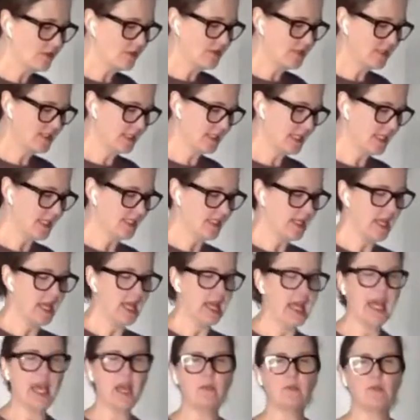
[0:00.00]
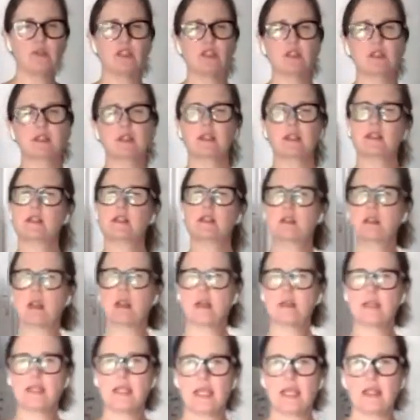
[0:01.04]
those in, and we're just going to
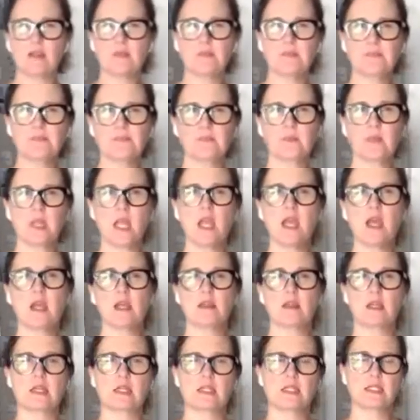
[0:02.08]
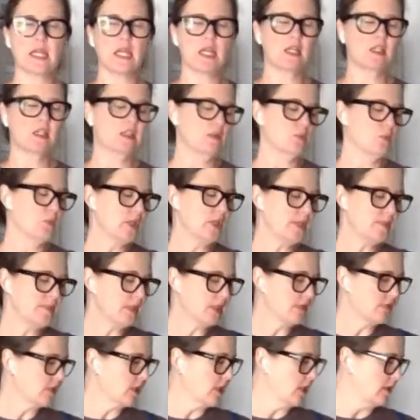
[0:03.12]
saute them. They can take on a wee
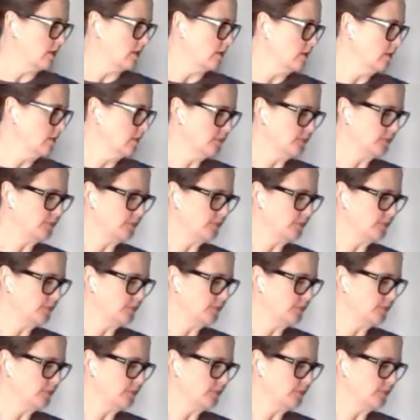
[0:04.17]
bit of color.